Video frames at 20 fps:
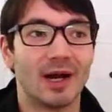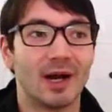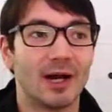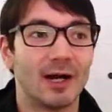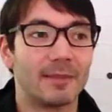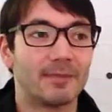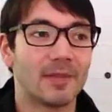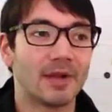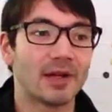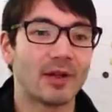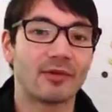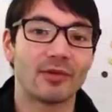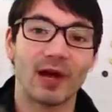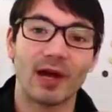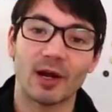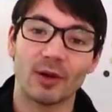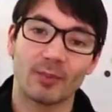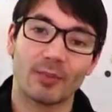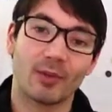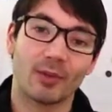another
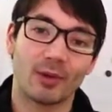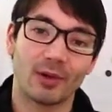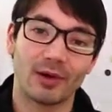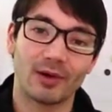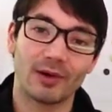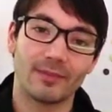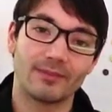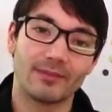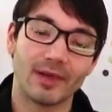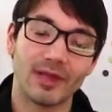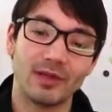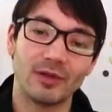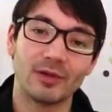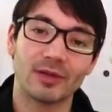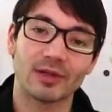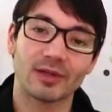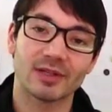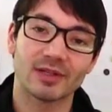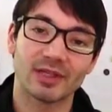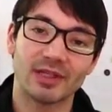airport in New
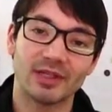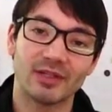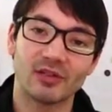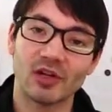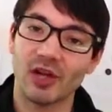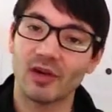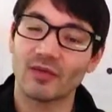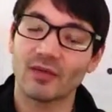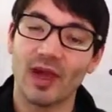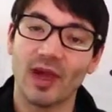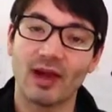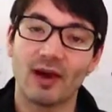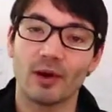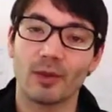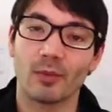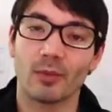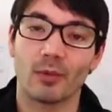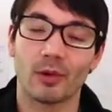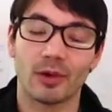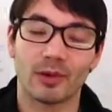York City, JFK
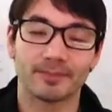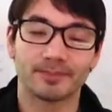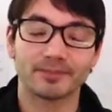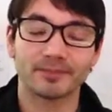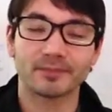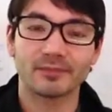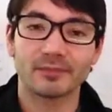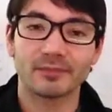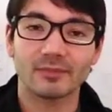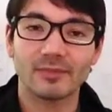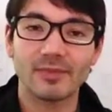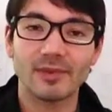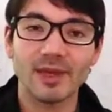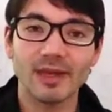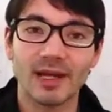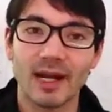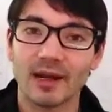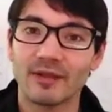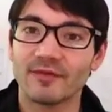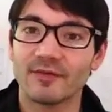Airport,
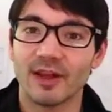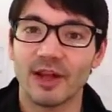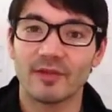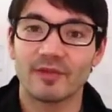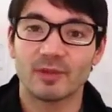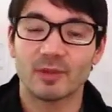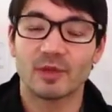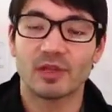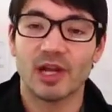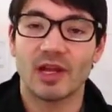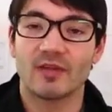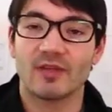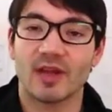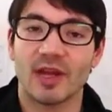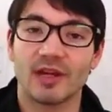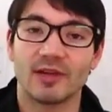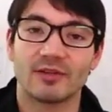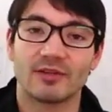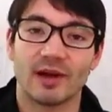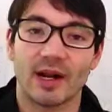and I had to fly from
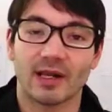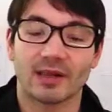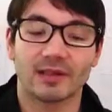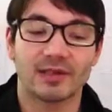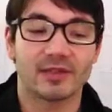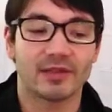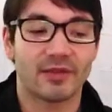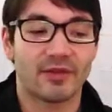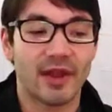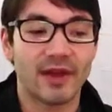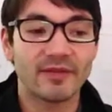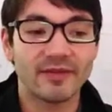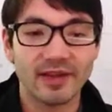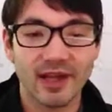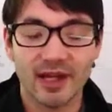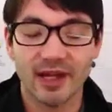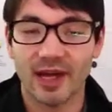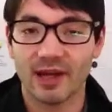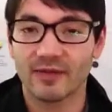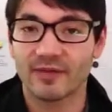JFK directly. So
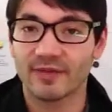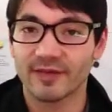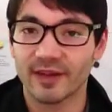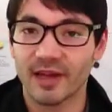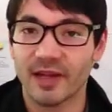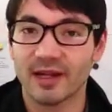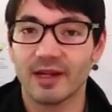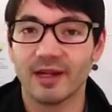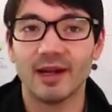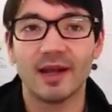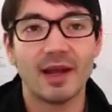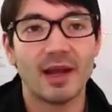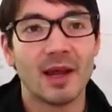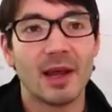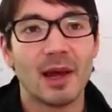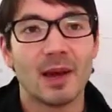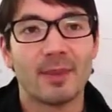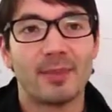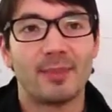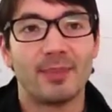thankfully I got a flight,
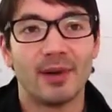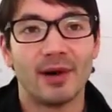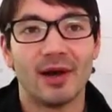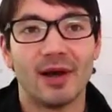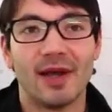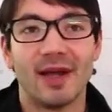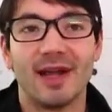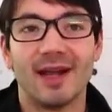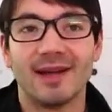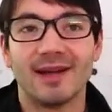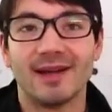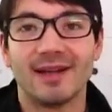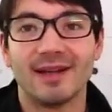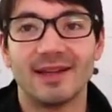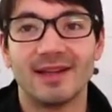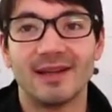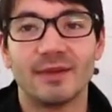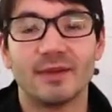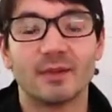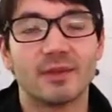but
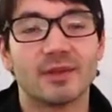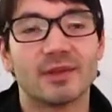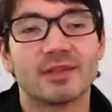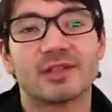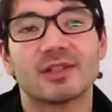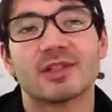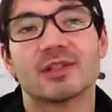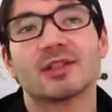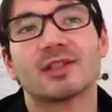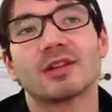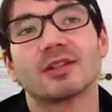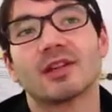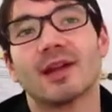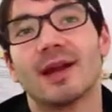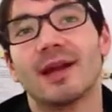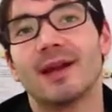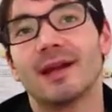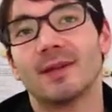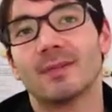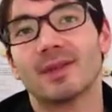it was just such a
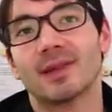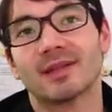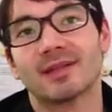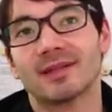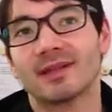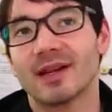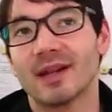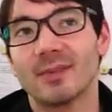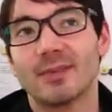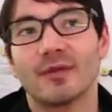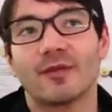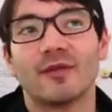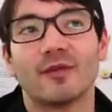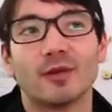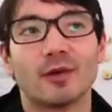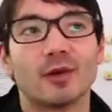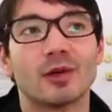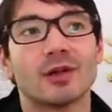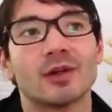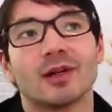headache, because the night
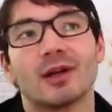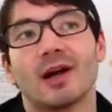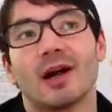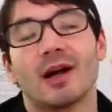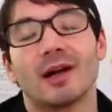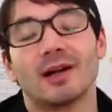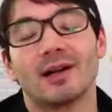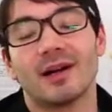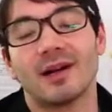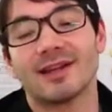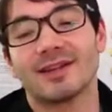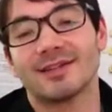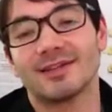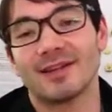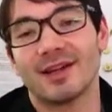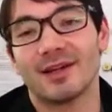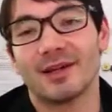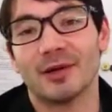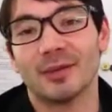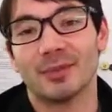before I
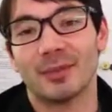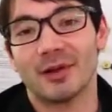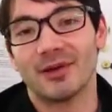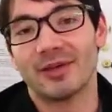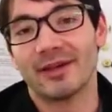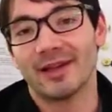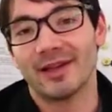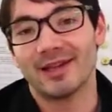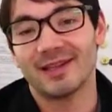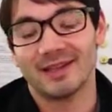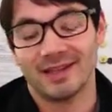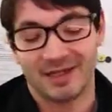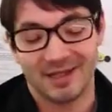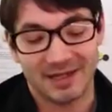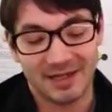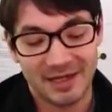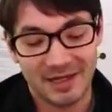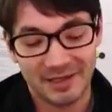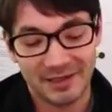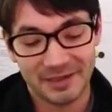stayed up all night like
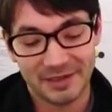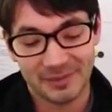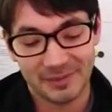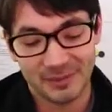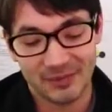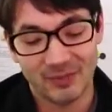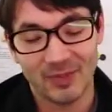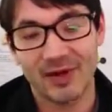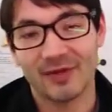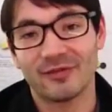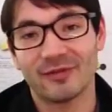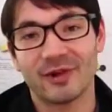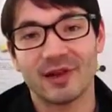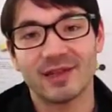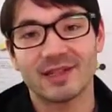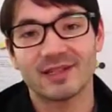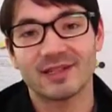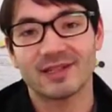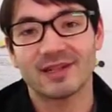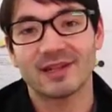an idiot with my
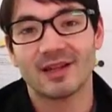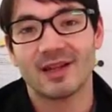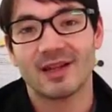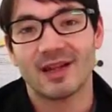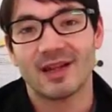friends.